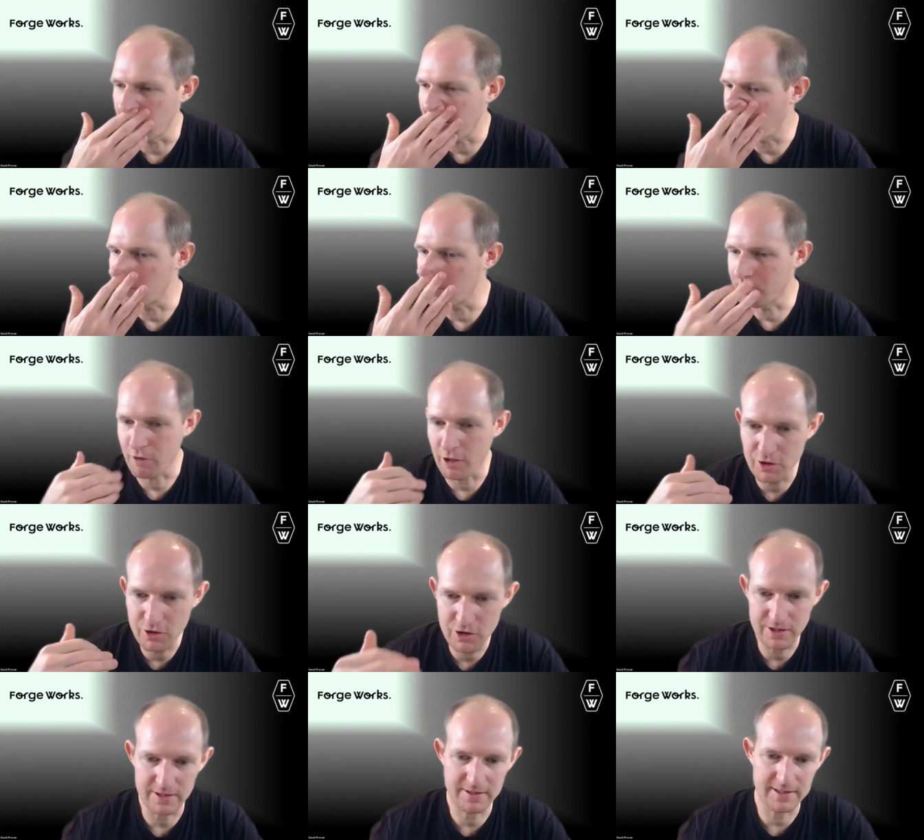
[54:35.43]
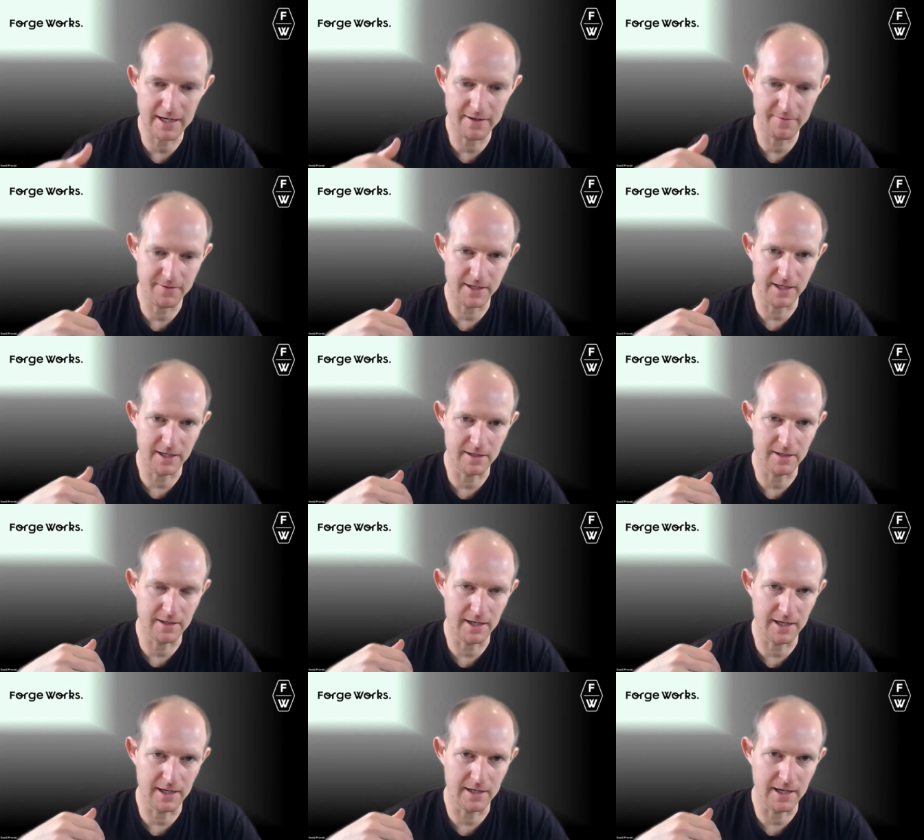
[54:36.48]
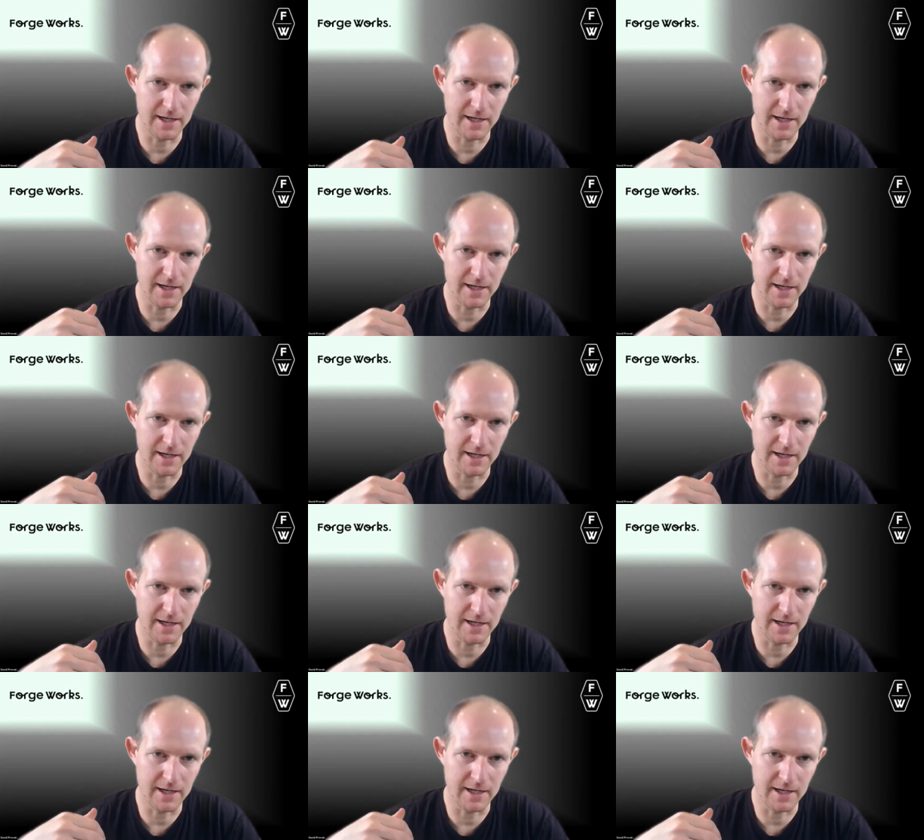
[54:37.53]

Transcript: our approaches to safety and and,